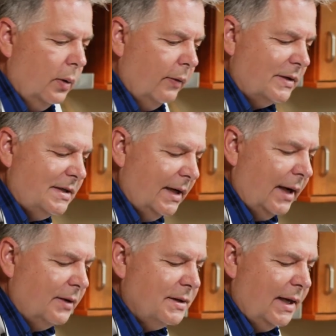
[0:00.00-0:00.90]
We have a
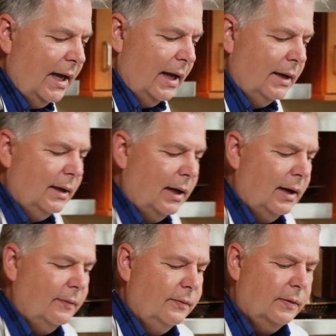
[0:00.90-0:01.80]
10-ounce can
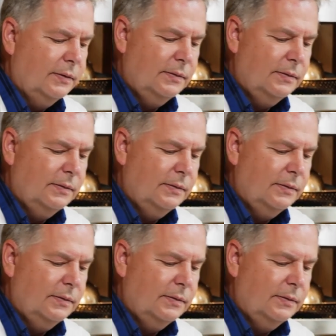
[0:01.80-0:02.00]
of